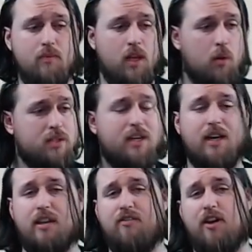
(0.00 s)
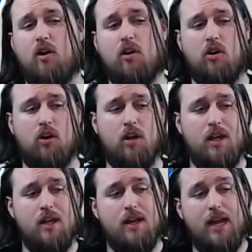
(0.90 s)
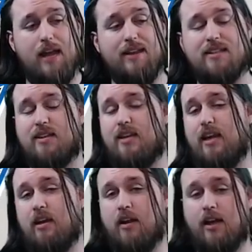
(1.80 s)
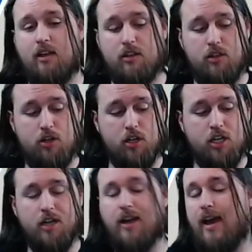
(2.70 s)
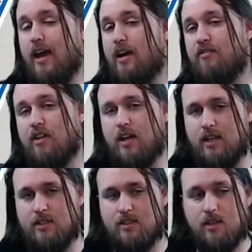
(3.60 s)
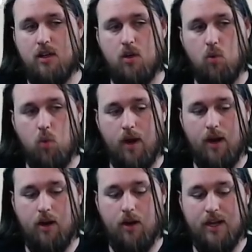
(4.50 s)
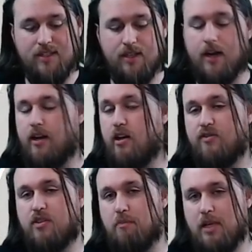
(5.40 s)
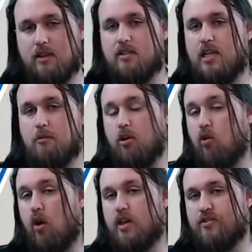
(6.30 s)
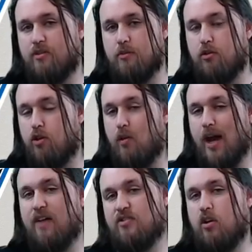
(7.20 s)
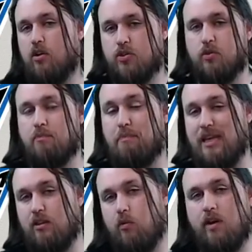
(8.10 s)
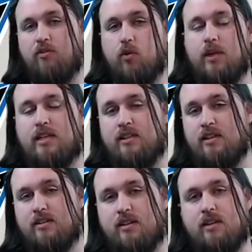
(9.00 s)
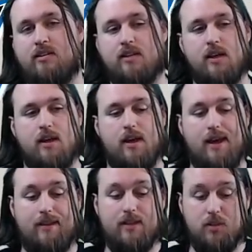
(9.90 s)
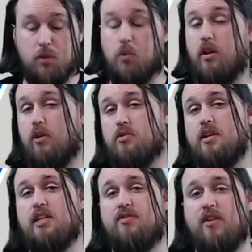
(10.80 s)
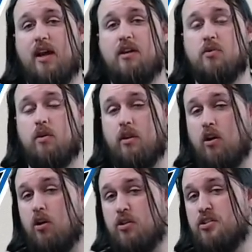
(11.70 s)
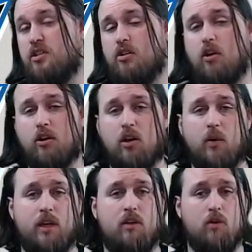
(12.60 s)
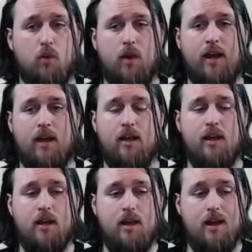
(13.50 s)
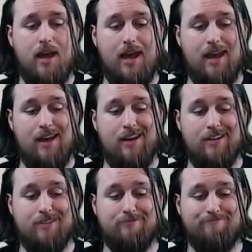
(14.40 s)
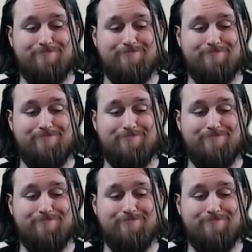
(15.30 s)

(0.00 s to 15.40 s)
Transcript: He wasn't getting the foul call. And that's the thing, like you're gonna have nights where it's not enough to beat the team across from you, you have to also beat the referees in a sense. And this was one of those nights for Dallas where the calls just aren't going your way and